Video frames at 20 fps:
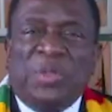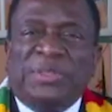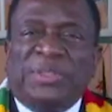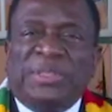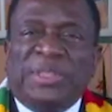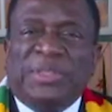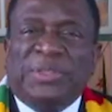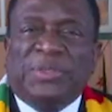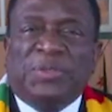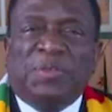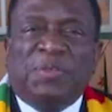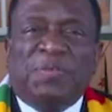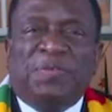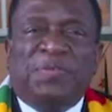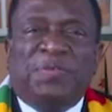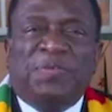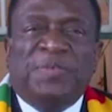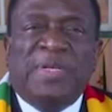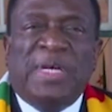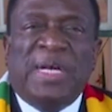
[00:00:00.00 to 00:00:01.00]
Conscious
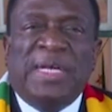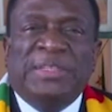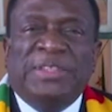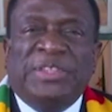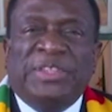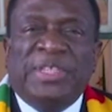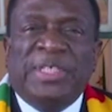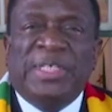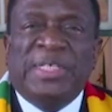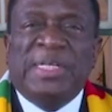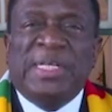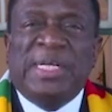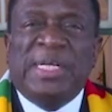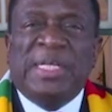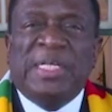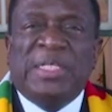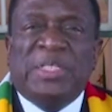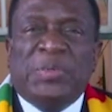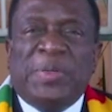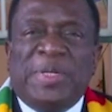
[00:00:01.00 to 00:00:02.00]
of
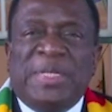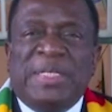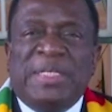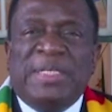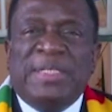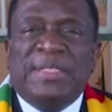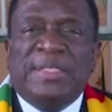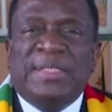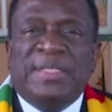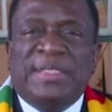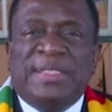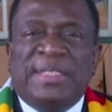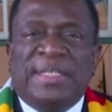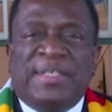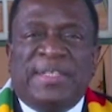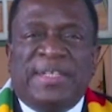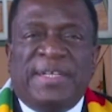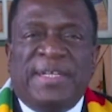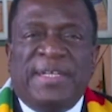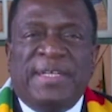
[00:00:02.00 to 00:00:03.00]
Agenda
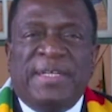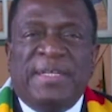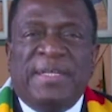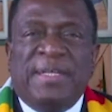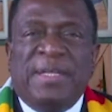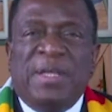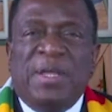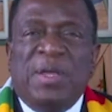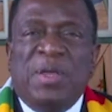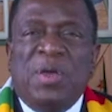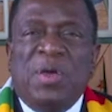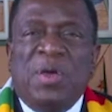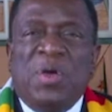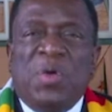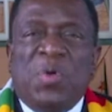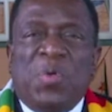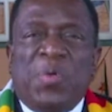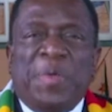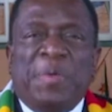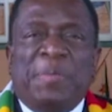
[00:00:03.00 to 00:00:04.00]
2063,
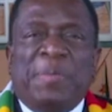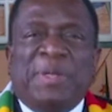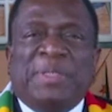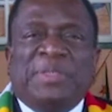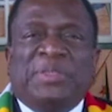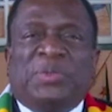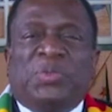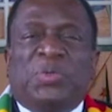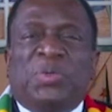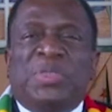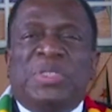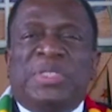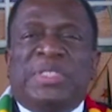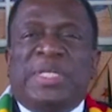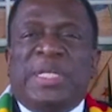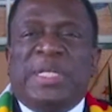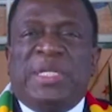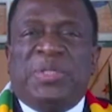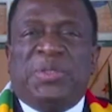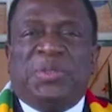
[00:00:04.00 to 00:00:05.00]
we must
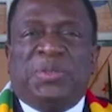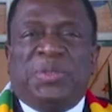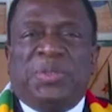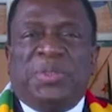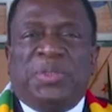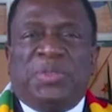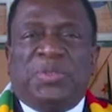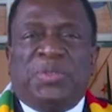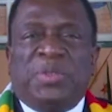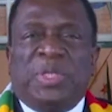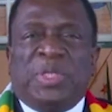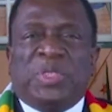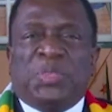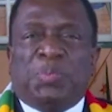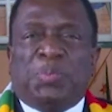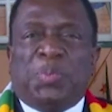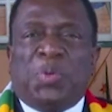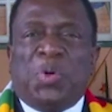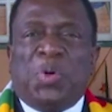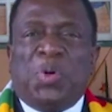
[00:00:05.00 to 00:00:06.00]
continue to
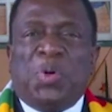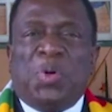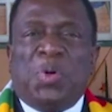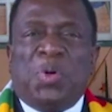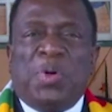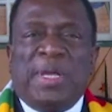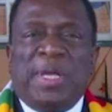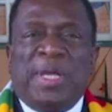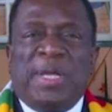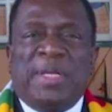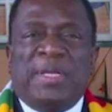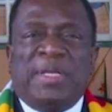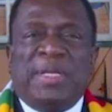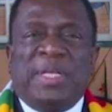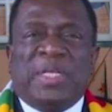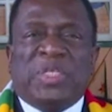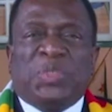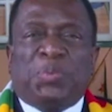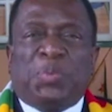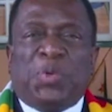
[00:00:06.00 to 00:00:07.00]
explore and
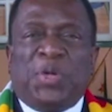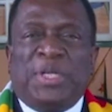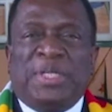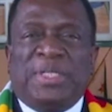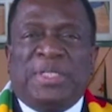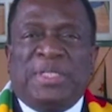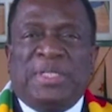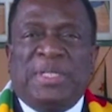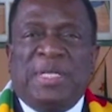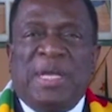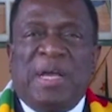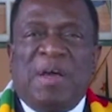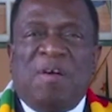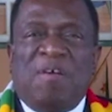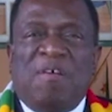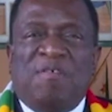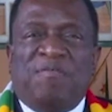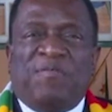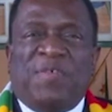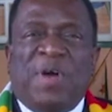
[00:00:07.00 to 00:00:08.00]
exploit
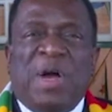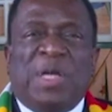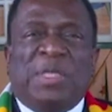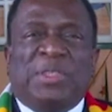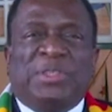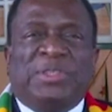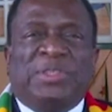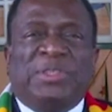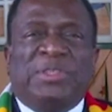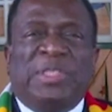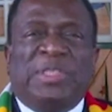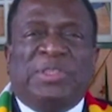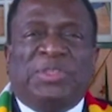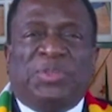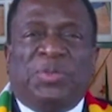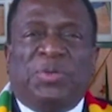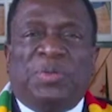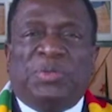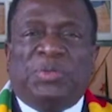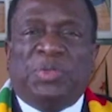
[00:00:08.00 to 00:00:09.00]
our vast
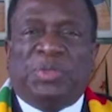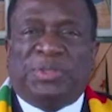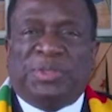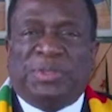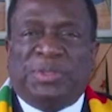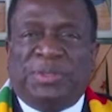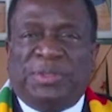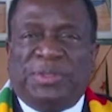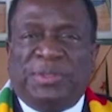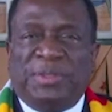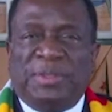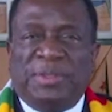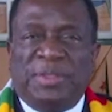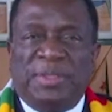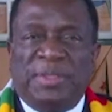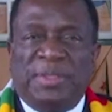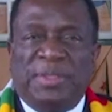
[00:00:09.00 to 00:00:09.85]
natural resources,